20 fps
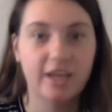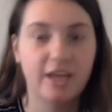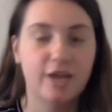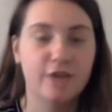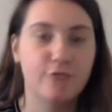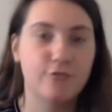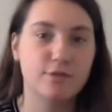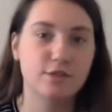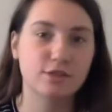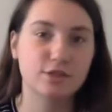
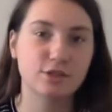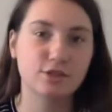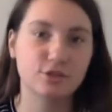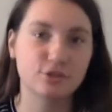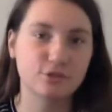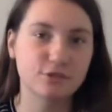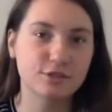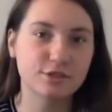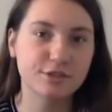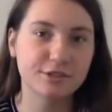When
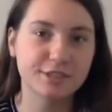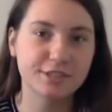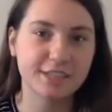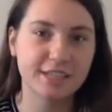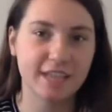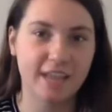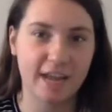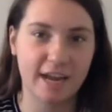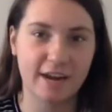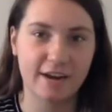students learn to
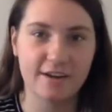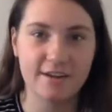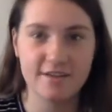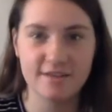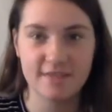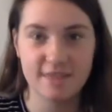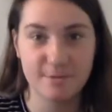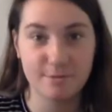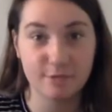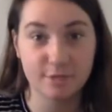care,
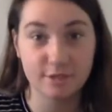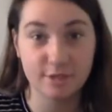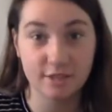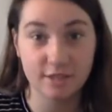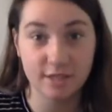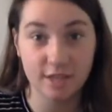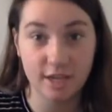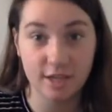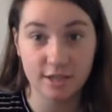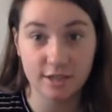they will start
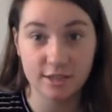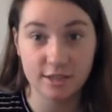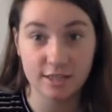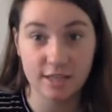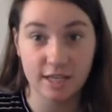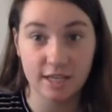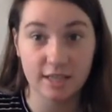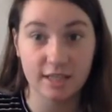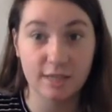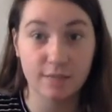to
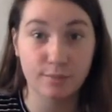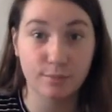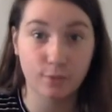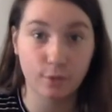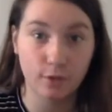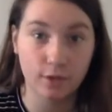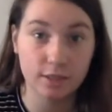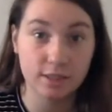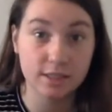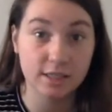understand the
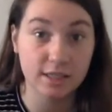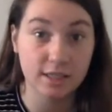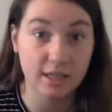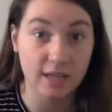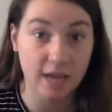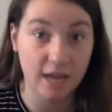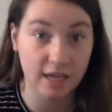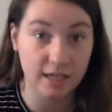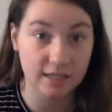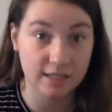importance of the
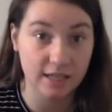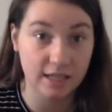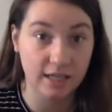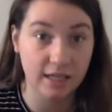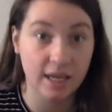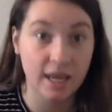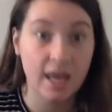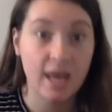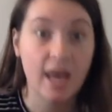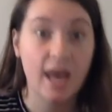content
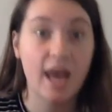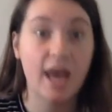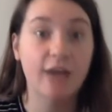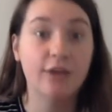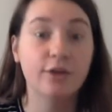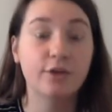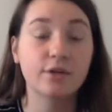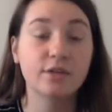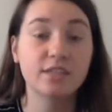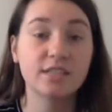and
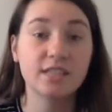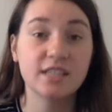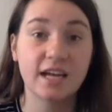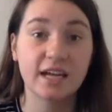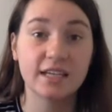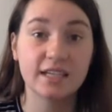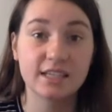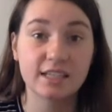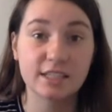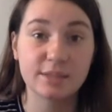notice the
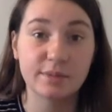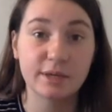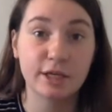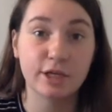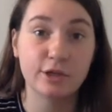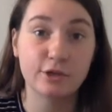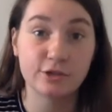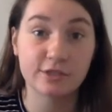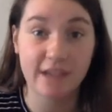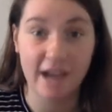ideas being
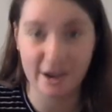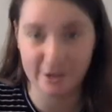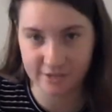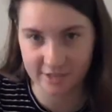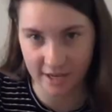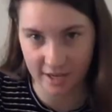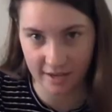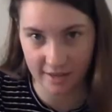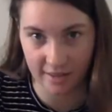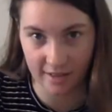used
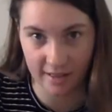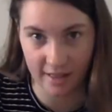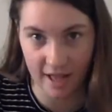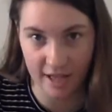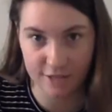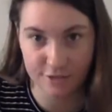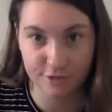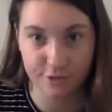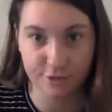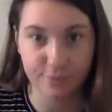outside of the
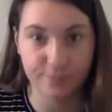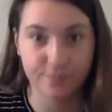classroom.